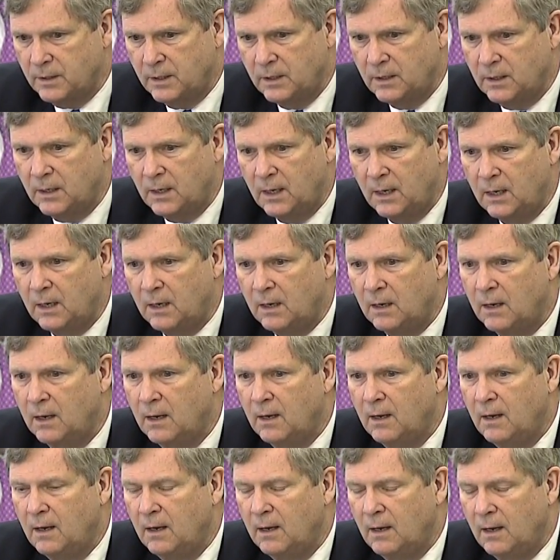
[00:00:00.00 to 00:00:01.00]
indicated,
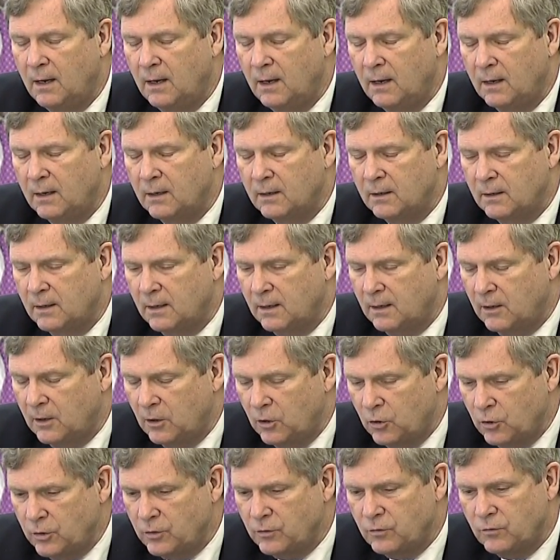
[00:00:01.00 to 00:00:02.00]

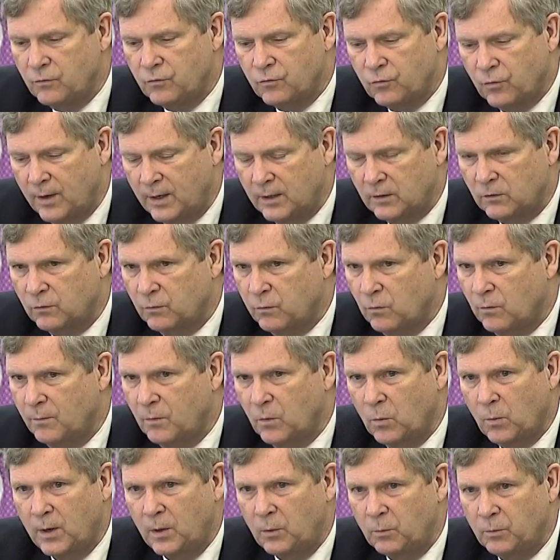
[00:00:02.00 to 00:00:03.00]
could transform
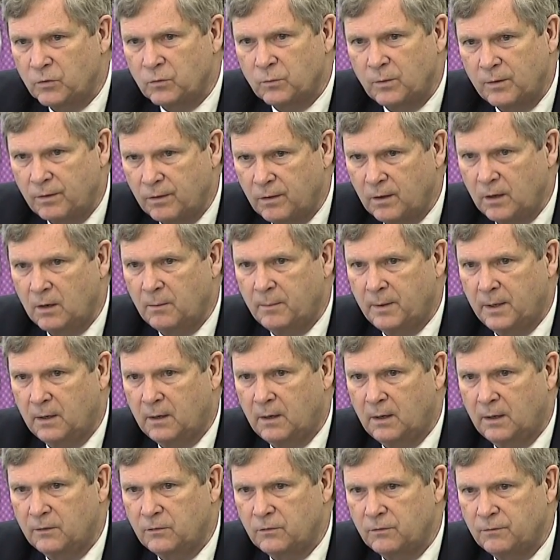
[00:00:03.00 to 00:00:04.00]
the way in which we think about
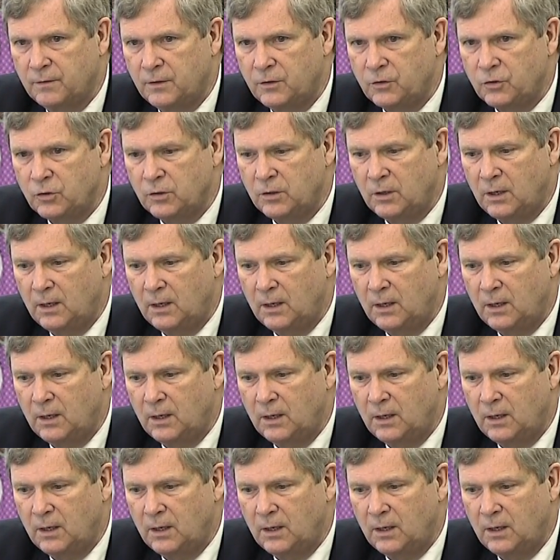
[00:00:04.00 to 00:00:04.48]
conservation